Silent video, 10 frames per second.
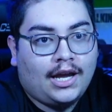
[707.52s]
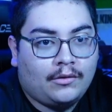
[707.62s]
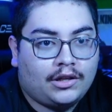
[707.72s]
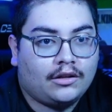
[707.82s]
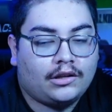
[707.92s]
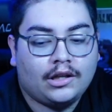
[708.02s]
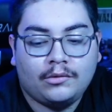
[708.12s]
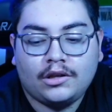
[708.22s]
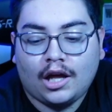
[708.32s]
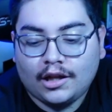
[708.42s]
it was still,
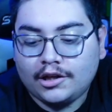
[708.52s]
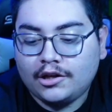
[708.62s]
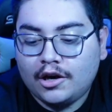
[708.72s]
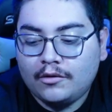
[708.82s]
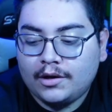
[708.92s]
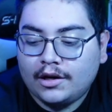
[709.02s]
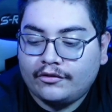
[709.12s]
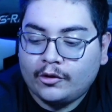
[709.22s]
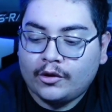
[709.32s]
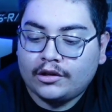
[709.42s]
it was solid, you know,
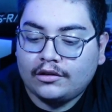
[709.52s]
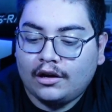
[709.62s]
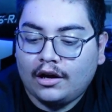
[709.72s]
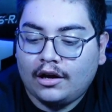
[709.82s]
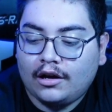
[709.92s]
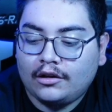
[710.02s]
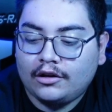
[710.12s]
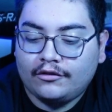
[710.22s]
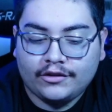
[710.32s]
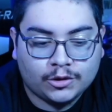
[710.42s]
and of course, uh,
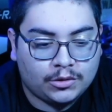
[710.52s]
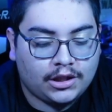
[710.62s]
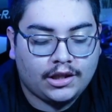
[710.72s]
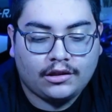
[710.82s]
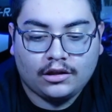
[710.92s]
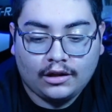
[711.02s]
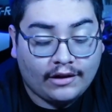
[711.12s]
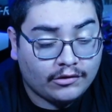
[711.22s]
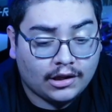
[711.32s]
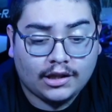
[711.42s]
you know, visually, they still
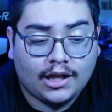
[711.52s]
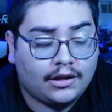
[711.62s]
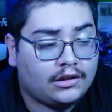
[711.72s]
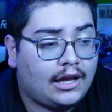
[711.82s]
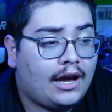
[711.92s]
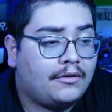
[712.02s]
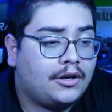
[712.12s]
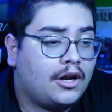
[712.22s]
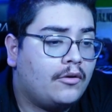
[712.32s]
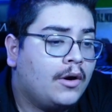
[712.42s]
haven't let us
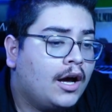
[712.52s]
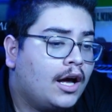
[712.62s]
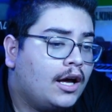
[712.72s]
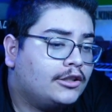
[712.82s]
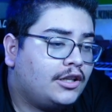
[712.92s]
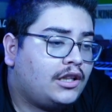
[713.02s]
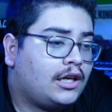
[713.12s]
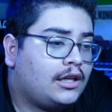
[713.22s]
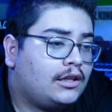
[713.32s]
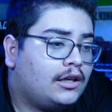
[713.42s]
down, you know, just
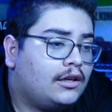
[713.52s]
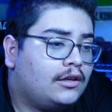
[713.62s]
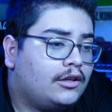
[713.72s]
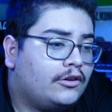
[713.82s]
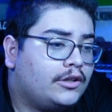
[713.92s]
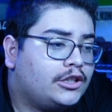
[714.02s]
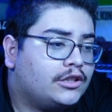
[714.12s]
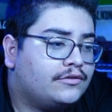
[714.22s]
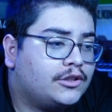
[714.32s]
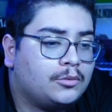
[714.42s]
seeing the, you know, each
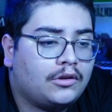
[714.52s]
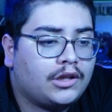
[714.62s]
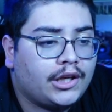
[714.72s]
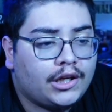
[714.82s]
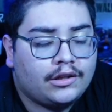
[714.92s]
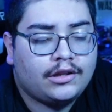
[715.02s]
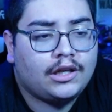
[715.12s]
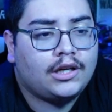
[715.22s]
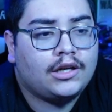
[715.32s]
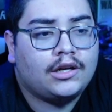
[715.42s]
individual city,
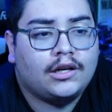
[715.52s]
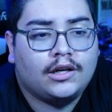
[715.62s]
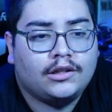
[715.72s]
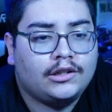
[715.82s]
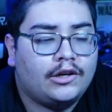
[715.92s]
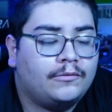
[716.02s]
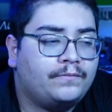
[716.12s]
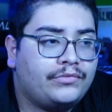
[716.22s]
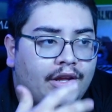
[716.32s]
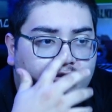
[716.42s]
seeing, uh, you know,
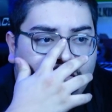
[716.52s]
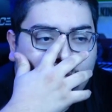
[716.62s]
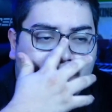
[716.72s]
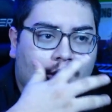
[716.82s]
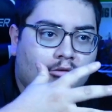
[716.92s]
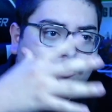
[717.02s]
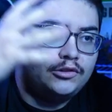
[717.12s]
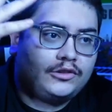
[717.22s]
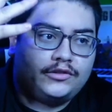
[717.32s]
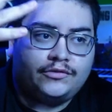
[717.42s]
it from, you know,
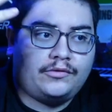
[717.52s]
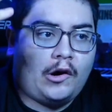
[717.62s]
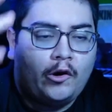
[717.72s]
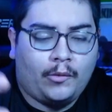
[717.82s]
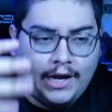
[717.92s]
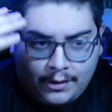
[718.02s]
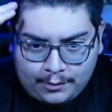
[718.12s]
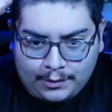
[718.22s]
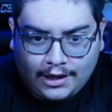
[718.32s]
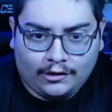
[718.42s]
just far away
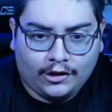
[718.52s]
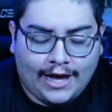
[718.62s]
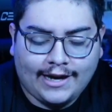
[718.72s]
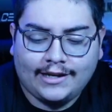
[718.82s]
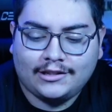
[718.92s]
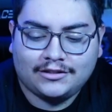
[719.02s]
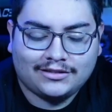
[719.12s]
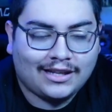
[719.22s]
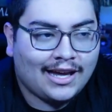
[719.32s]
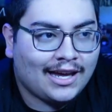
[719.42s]
when we get a look at it, it
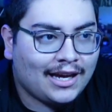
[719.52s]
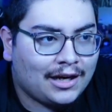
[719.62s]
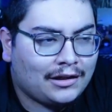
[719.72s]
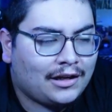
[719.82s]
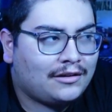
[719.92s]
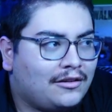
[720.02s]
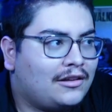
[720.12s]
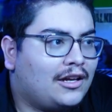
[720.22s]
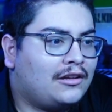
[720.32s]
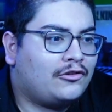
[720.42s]
just, it's,
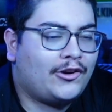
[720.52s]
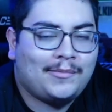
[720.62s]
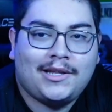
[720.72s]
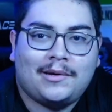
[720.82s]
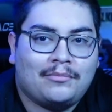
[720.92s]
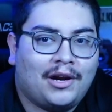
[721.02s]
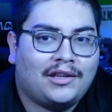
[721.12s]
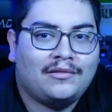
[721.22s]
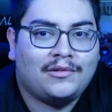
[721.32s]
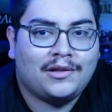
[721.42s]
just extremely
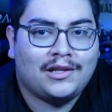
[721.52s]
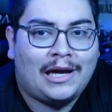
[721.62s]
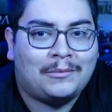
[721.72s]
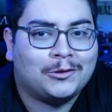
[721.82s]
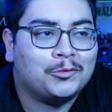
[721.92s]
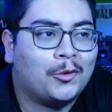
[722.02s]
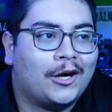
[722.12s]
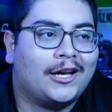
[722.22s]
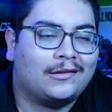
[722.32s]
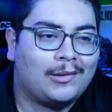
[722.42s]
impressive to see how much
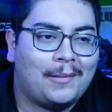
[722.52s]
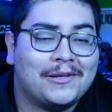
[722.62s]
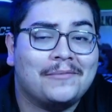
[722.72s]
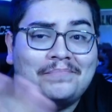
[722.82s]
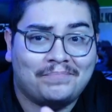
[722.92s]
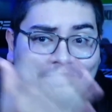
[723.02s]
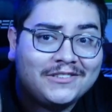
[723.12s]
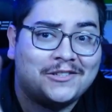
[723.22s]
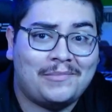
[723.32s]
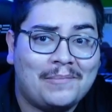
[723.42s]
work has probably,
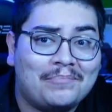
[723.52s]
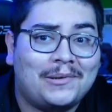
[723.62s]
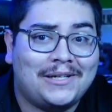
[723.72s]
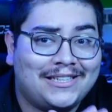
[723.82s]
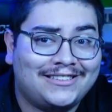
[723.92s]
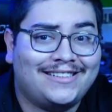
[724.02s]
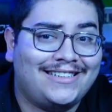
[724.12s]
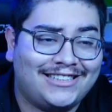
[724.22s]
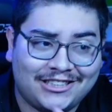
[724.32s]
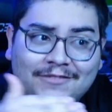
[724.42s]
you know, been put into
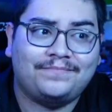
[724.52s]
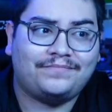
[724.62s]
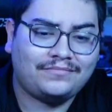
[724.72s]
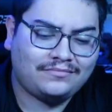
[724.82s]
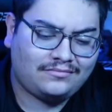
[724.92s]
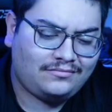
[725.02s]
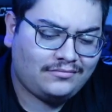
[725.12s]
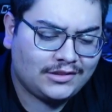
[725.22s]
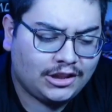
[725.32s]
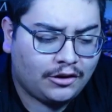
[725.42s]
each,
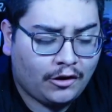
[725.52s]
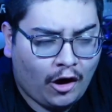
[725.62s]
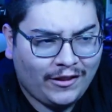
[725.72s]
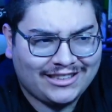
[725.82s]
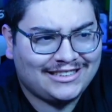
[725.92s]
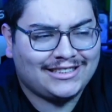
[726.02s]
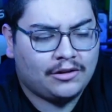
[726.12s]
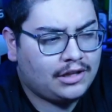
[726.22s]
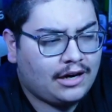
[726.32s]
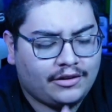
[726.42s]
you know, all the
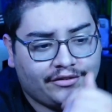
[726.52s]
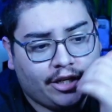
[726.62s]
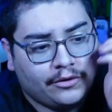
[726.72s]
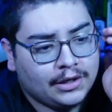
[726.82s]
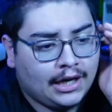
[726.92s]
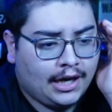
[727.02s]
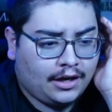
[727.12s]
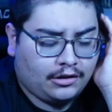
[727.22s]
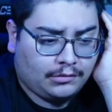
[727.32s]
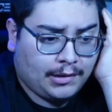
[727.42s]
details, I don't even know,
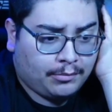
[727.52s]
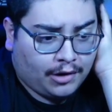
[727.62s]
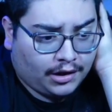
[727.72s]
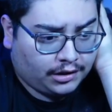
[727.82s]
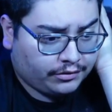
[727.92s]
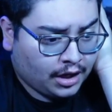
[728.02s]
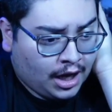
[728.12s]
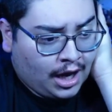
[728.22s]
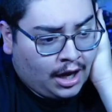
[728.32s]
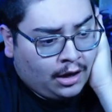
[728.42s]
it's just been impressive.
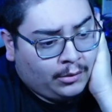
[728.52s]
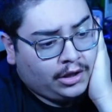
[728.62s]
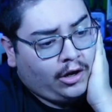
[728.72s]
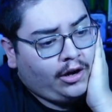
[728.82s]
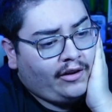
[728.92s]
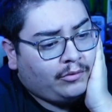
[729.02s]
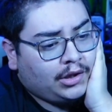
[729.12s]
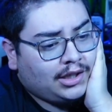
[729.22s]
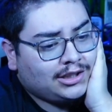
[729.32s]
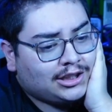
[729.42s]
We start off
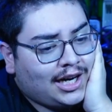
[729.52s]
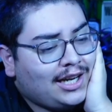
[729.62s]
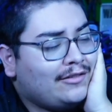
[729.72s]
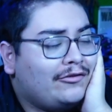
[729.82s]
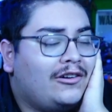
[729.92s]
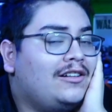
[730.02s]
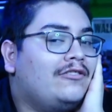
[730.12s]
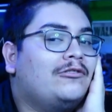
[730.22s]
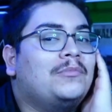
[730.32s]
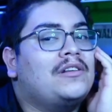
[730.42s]
with a giant
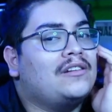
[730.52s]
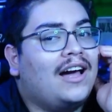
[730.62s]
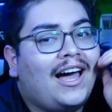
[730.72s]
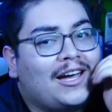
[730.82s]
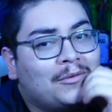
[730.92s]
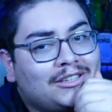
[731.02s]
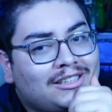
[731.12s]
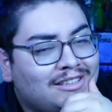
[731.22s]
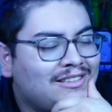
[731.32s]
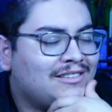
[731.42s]
falling from the sky,
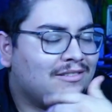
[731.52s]
which,